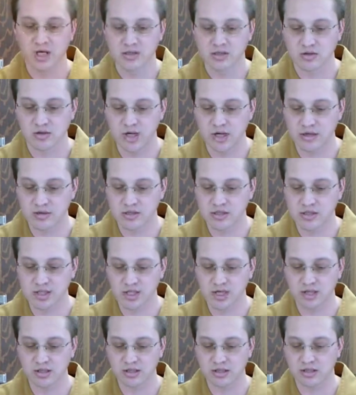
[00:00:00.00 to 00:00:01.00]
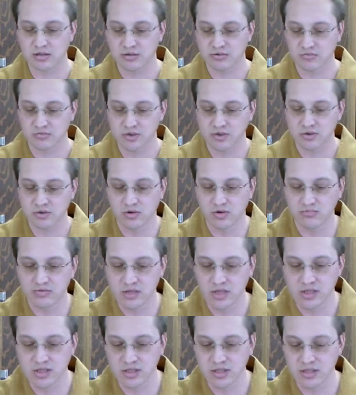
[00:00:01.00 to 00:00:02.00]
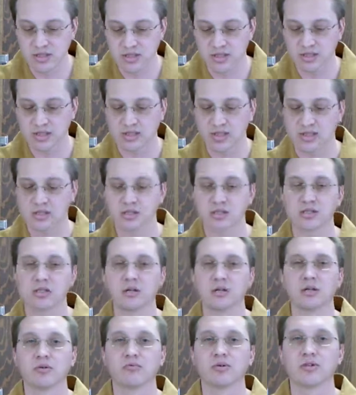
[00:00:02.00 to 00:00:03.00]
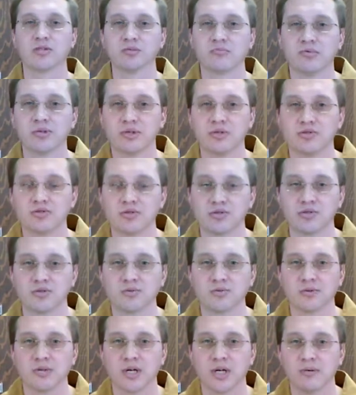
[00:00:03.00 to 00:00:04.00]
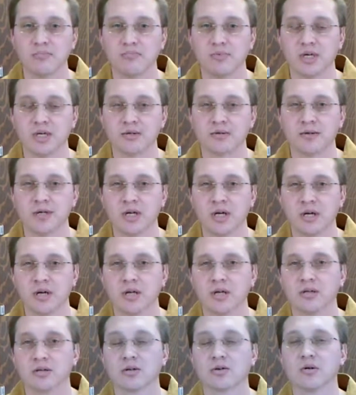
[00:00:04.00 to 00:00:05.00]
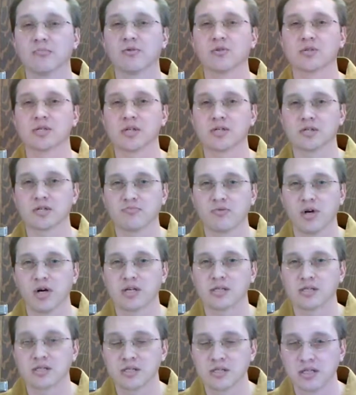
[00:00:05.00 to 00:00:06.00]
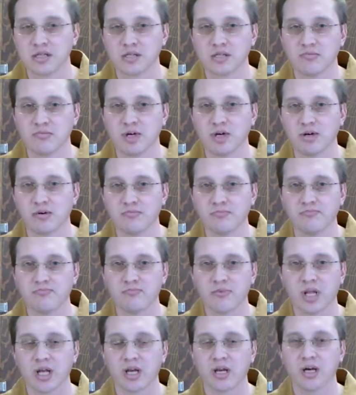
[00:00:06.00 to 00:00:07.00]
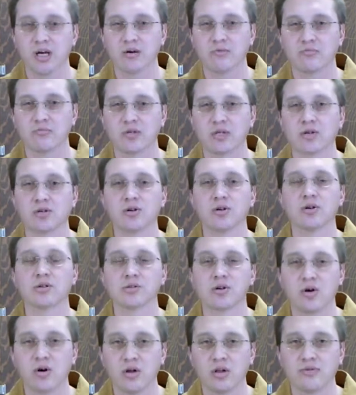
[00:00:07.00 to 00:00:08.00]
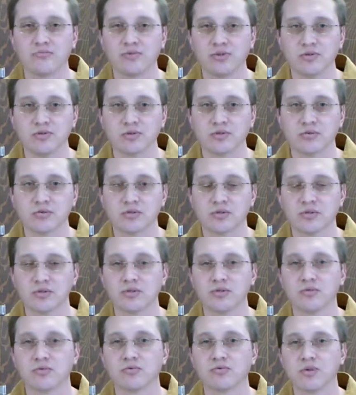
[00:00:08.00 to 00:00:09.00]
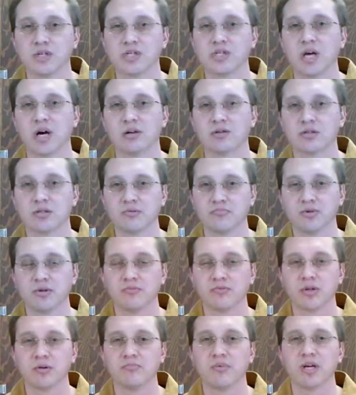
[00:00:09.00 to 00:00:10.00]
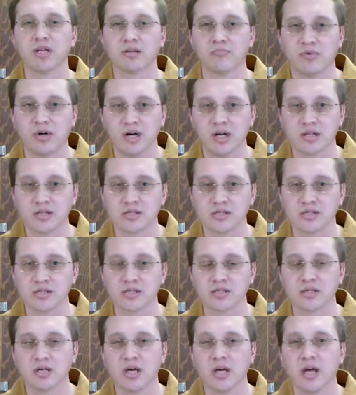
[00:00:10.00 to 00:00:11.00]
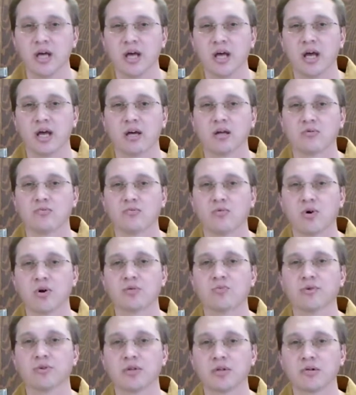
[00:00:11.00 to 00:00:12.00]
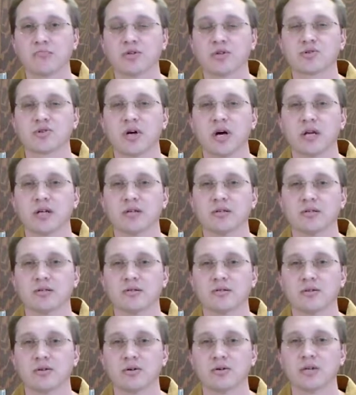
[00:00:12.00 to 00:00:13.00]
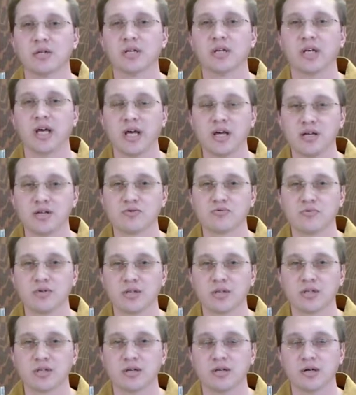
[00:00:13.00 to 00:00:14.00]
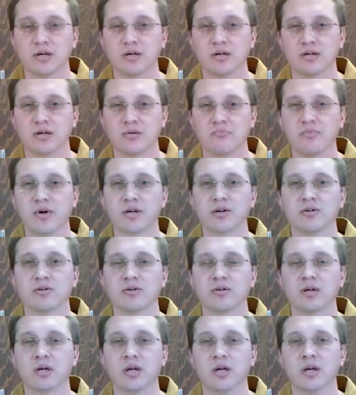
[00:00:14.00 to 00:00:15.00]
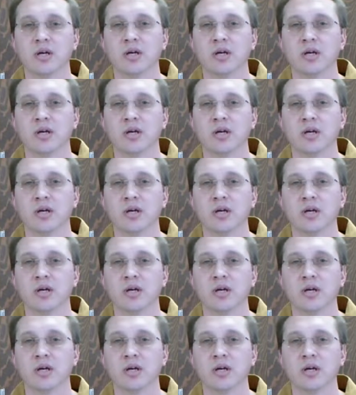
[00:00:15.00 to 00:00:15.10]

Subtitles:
So I understand that restorative justice isn't necessarily what you've been used to, but the criminal justice process needs some help. And I encourage all of you to reach out to the people that make the policies and work with them to try to engage with a better